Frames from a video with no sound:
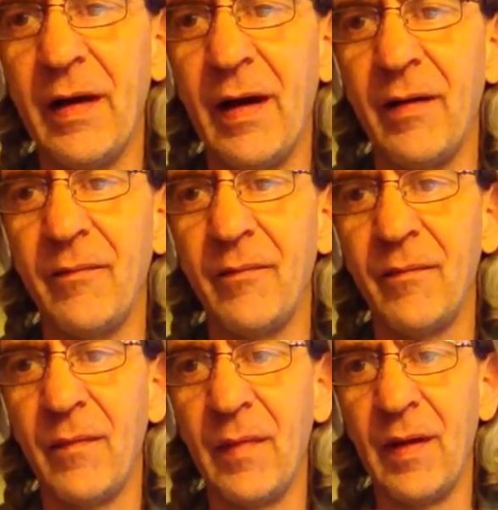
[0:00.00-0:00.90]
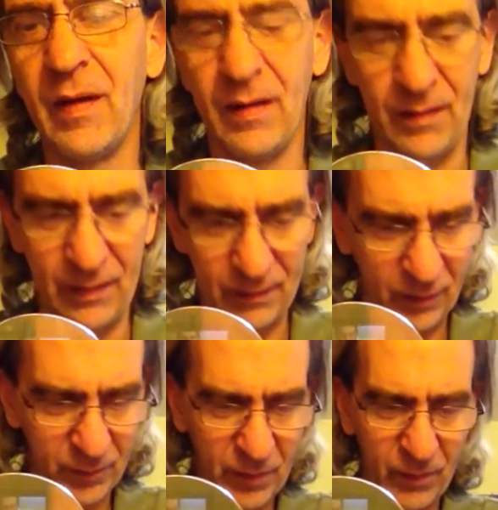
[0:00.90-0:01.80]
there. That
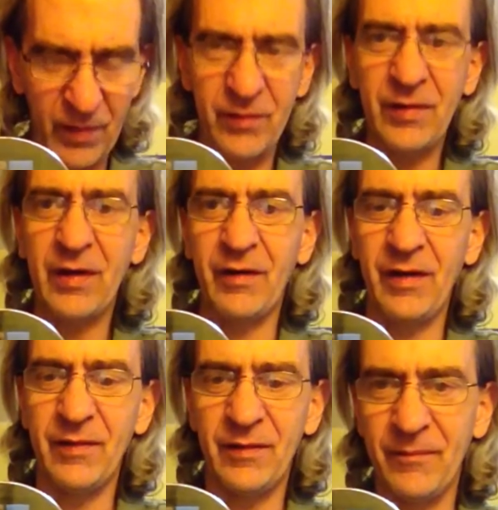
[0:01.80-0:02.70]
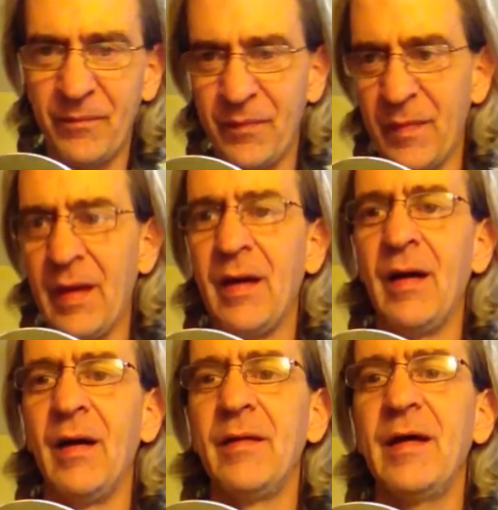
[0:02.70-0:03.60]
tells me where the center is.
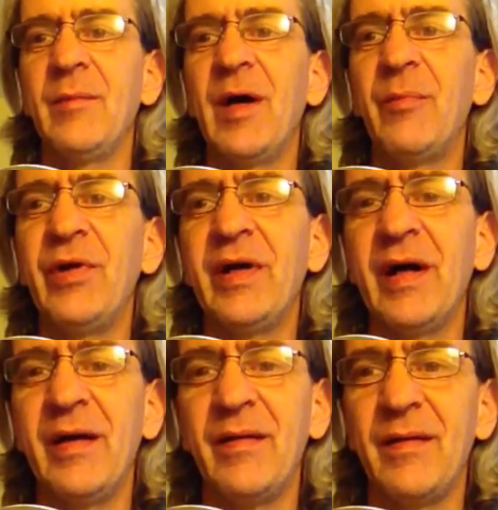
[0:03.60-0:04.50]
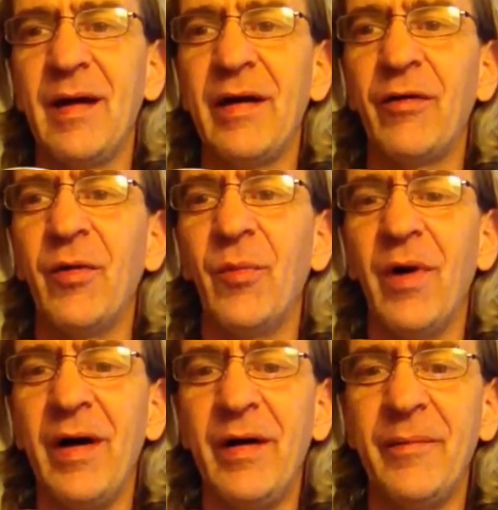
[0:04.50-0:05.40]
Take my pre-cut nichrome
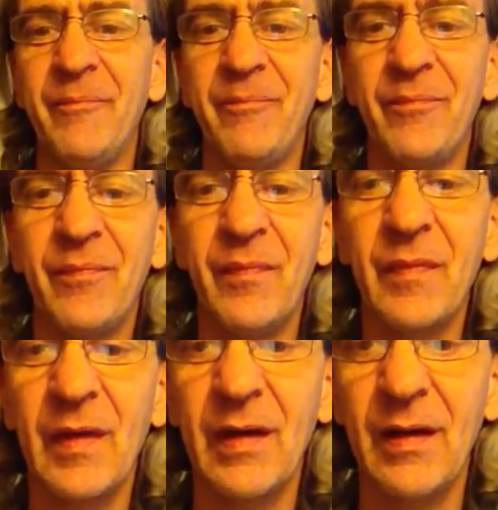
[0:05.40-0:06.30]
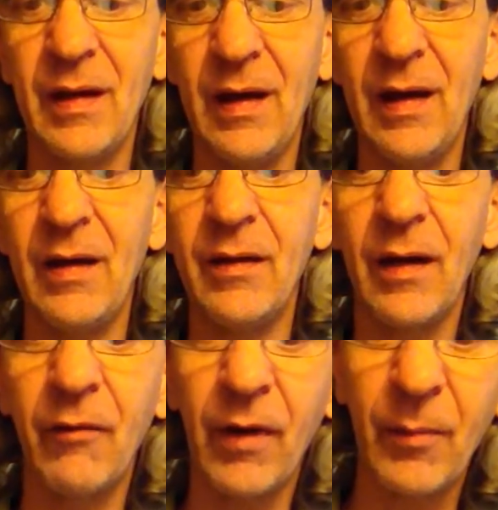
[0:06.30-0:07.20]
wire and
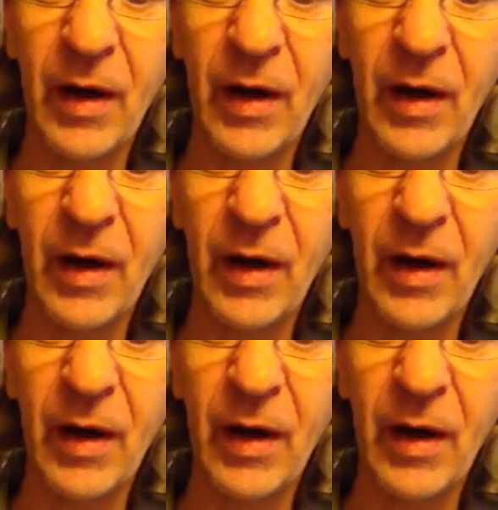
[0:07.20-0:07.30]
I run